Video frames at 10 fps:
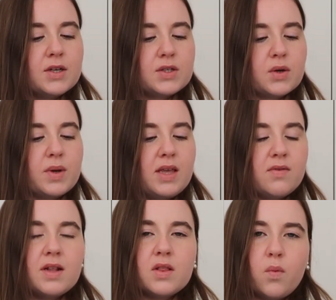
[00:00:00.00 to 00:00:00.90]
So
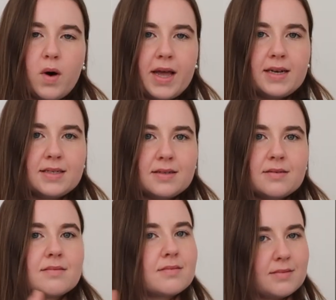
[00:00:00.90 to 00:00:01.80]
even in the
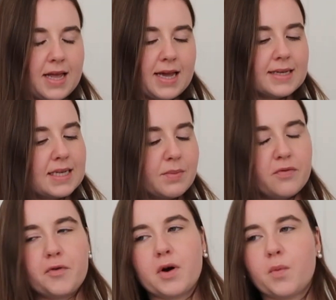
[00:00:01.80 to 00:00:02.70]
white, like I said
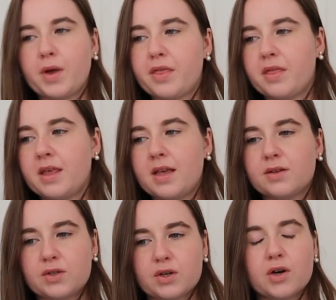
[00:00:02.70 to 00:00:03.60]
before with
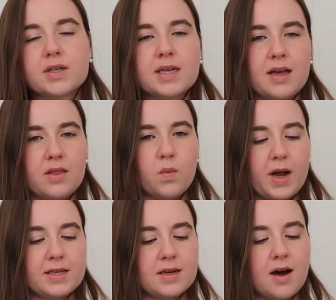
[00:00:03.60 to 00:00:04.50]
the skirt and the
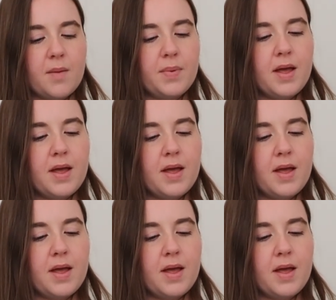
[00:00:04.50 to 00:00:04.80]
white top,